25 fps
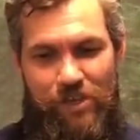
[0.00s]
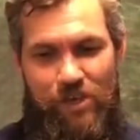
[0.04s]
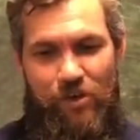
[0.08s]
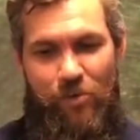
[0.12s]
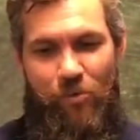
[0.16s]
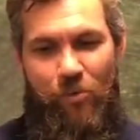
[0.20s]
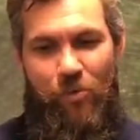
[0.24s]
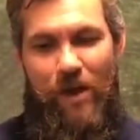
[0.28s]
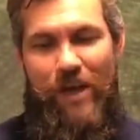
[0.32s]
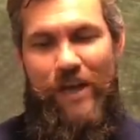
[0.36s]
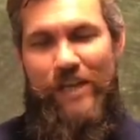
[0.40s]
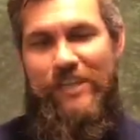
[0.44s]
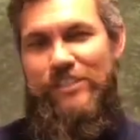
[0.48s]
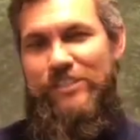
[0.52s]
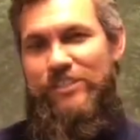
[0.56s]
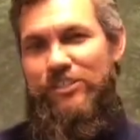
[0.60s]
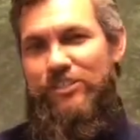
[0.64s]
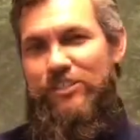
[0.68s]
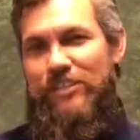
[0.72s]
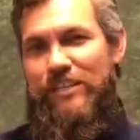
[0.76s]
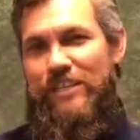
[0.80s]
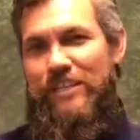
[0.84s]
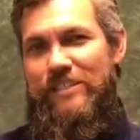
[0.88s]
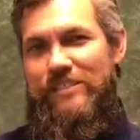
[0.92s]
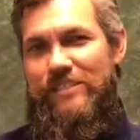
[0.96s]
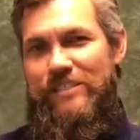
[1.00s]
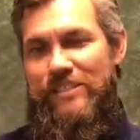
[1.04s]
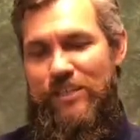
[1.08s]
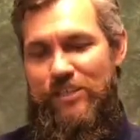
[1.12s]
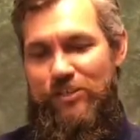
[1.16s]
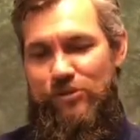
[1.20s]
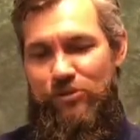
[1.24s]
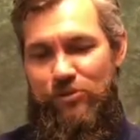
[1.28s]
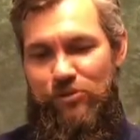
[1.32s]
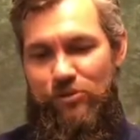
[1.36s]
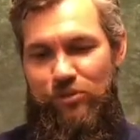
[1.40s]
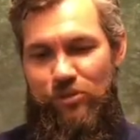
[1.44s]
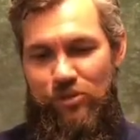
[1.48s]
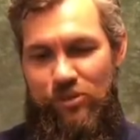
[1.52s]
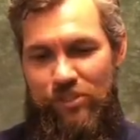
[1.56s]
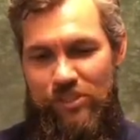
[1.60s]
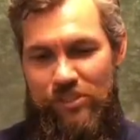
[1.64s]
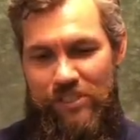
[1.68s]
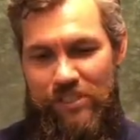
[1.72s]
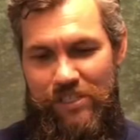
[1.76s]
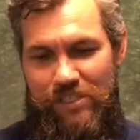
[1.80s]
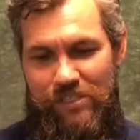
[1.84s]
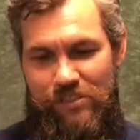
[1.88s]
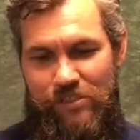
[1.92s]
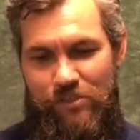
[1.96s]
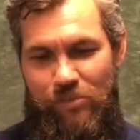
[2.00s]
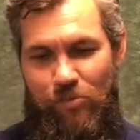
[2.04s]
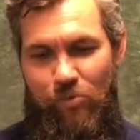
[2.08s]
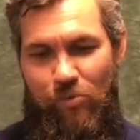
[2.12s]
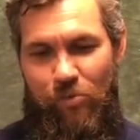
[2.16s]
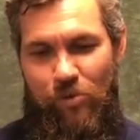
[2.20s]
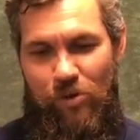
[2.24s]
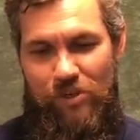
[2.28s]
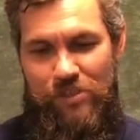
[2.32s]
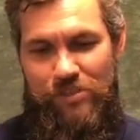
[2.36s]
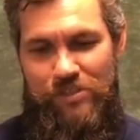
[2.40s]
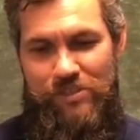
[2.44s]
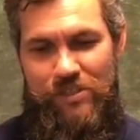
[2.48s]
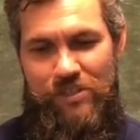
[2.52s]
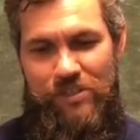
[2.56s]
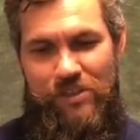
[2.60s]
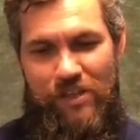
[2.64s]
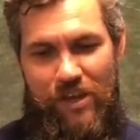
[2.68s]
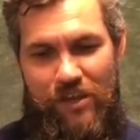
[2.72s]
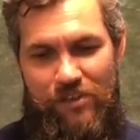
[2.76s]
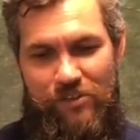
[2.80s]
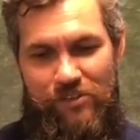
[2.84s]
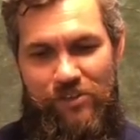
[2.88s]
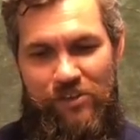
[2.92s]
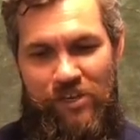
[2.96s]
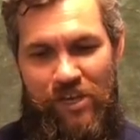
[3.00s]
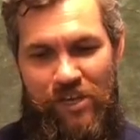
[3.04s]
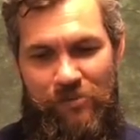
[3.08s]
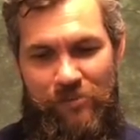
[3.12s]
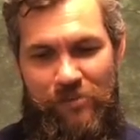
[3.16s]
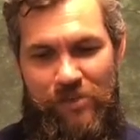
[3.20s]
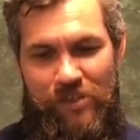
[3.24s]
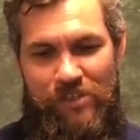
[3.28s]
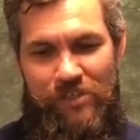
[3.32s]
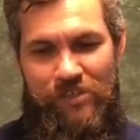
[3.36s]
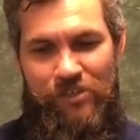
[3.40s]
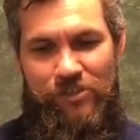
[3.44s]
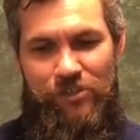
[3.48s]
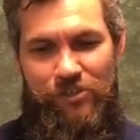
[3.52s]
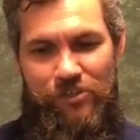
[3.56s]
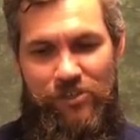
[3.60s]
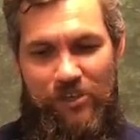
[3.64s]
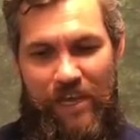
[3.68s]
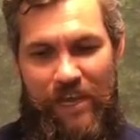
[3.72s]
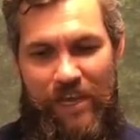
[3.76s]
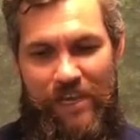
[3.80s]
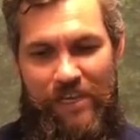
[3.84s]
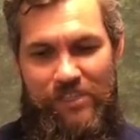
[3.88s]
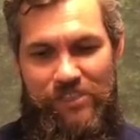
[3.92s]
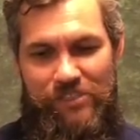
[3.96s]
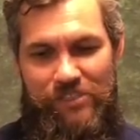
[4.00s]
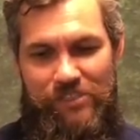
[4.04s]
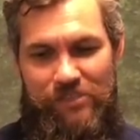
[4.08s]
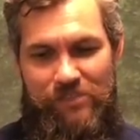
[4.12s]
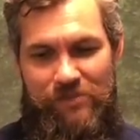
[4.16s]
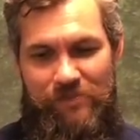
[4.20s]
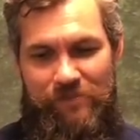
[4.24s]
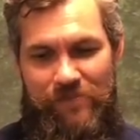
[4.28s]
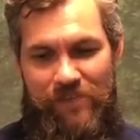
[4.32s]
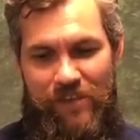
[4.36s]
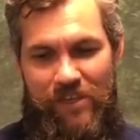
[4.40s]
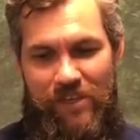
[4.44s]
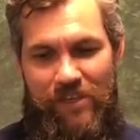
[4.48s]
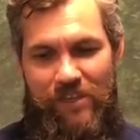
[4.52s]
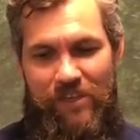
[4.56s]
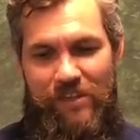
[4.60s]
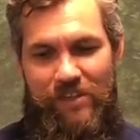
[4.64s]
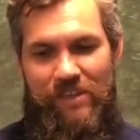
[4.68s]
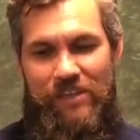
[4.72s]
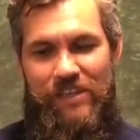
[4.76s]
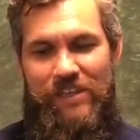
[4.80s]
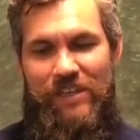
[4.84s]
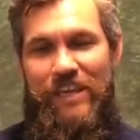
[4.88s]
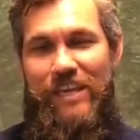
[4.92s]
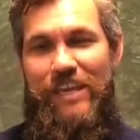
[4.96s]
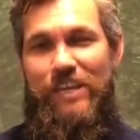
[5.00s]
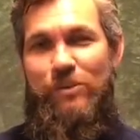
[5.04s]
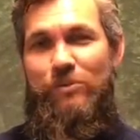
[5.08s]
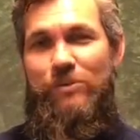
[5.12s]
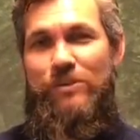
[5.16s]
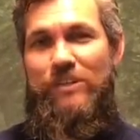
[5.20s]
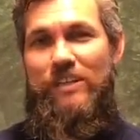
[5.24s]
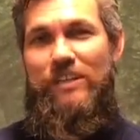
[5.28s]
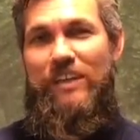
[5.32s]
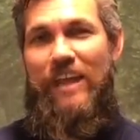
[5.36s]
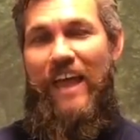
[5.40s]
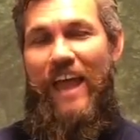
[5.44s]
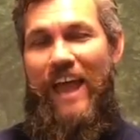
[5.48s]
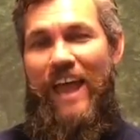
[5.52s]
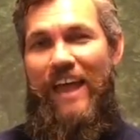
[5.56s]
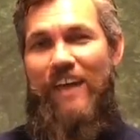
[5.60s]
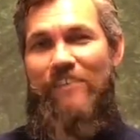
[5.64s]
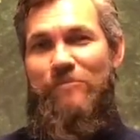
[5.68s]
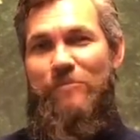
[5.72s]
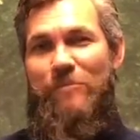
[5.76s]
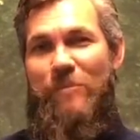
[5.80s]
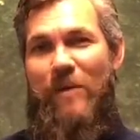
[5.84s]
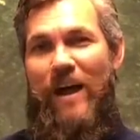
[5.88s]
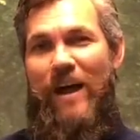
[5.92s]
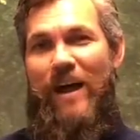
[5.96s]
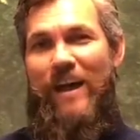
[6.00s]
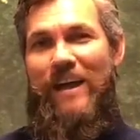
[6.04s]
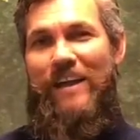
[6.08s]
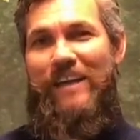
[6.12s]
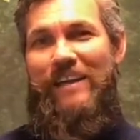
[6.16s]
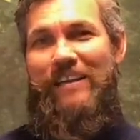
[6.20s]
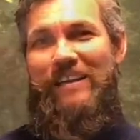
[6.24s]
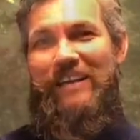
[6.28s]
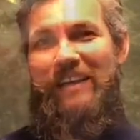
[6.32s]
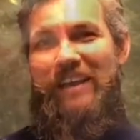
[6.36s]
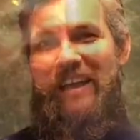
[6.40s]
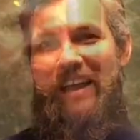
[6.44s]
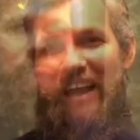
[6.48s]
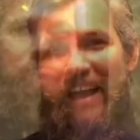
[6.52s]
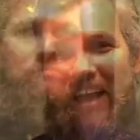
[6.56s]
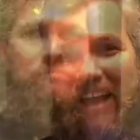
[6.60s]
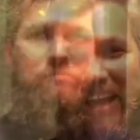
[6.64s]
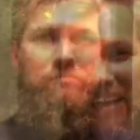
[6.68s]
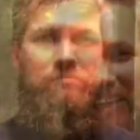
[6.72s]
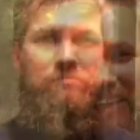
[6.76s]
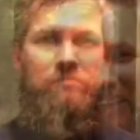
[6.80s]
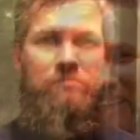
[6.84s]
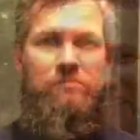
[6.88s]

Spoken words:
Why should he see you looking worse than the other young men your age? The king would then have my head."